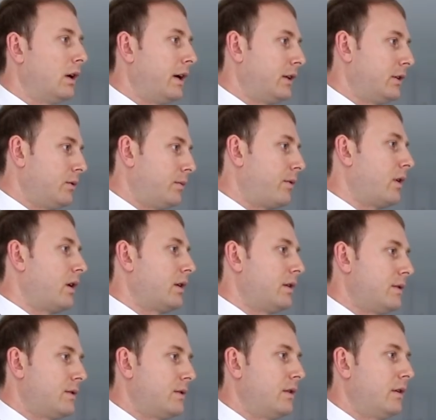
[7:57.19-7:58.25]
like to
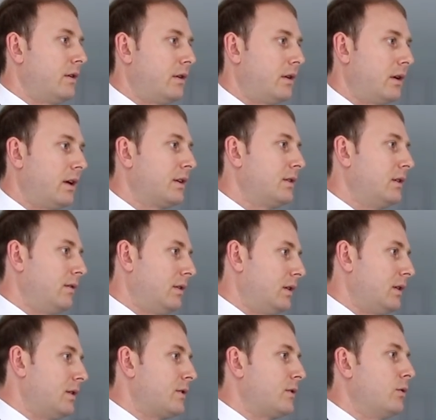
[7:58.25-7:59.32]
practice their
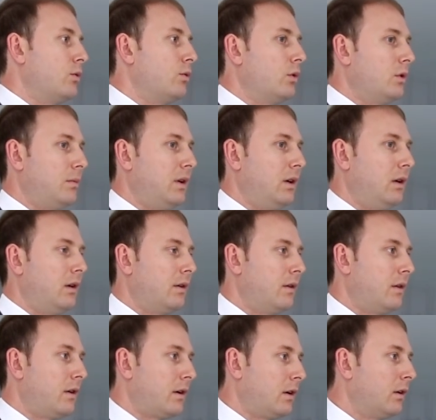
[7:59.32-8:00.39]
activities, who would be
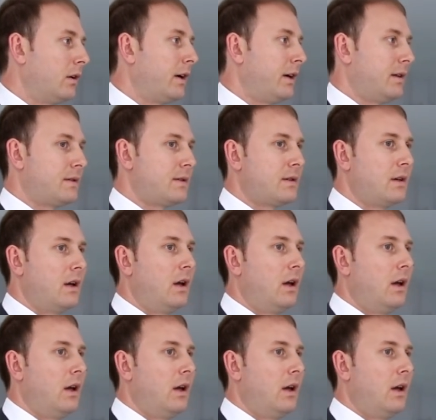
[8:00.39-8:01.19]
their clients,